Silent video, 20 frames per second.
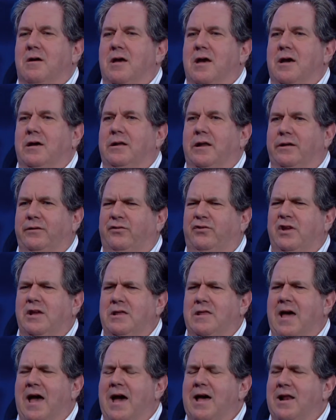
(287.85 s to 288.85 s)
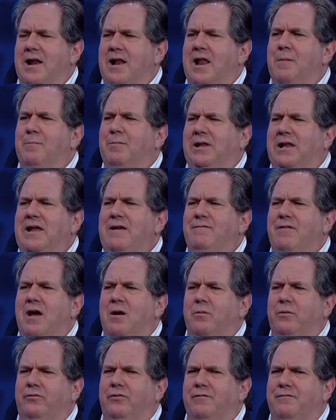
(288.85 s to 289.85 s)
and I see that, and I believe that
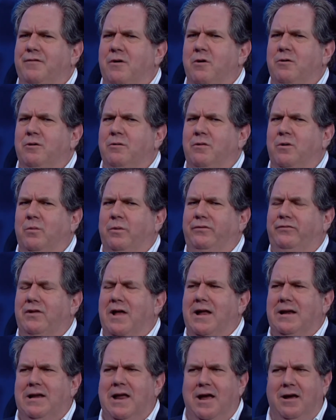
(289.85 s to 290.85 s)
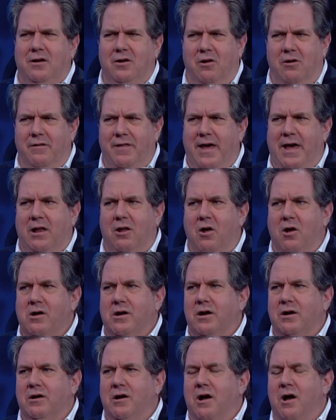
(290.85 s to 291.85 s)
was a photo that was not taken all that long
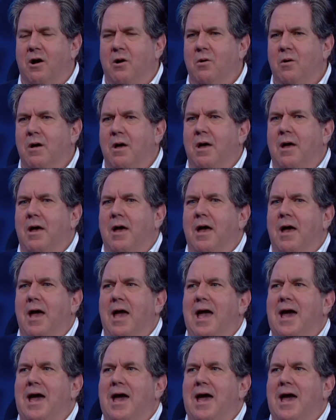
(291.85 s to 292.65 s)
ago. No, it was not.